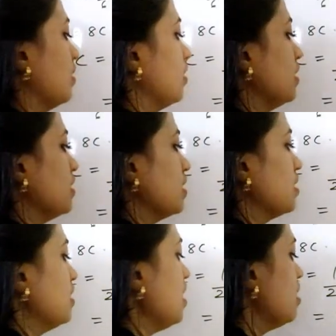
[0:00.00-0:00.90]
This
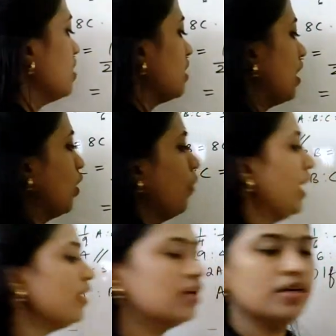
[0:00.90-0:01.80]
is the
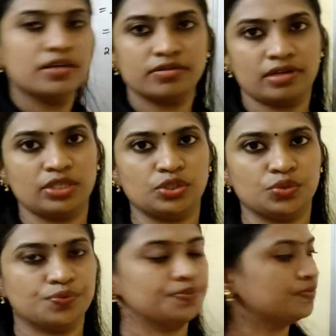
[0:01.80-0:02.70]
required
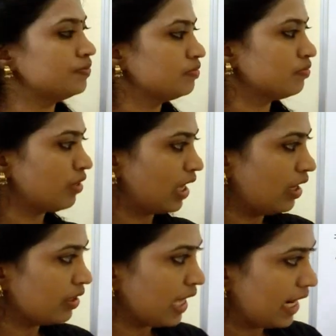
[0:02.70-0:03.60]
ratio.
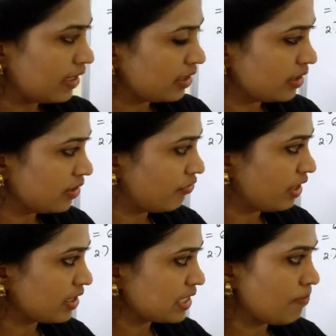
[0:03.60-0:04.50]
Can't
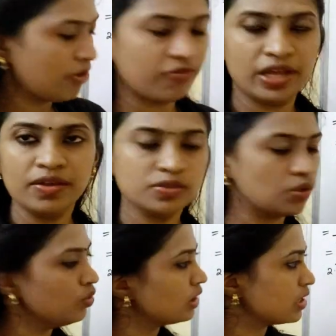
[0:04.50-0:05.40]
further simplify.
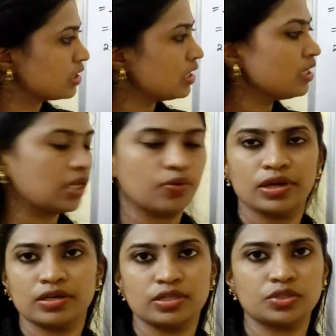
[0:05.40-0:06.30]
So this is the
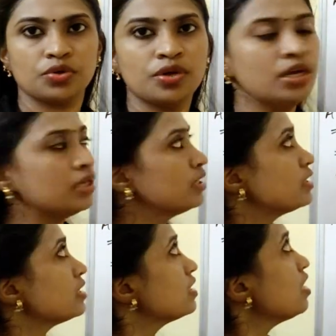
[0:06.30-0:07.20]
required ratio.
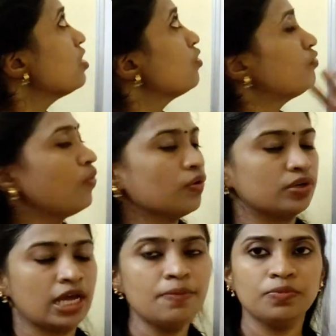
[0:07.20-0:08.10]
This is the
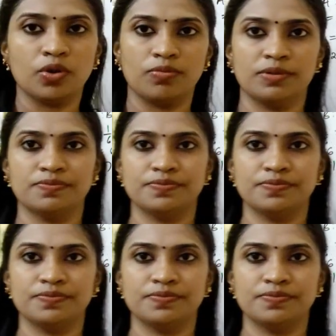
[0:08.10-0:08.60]
4 type problem.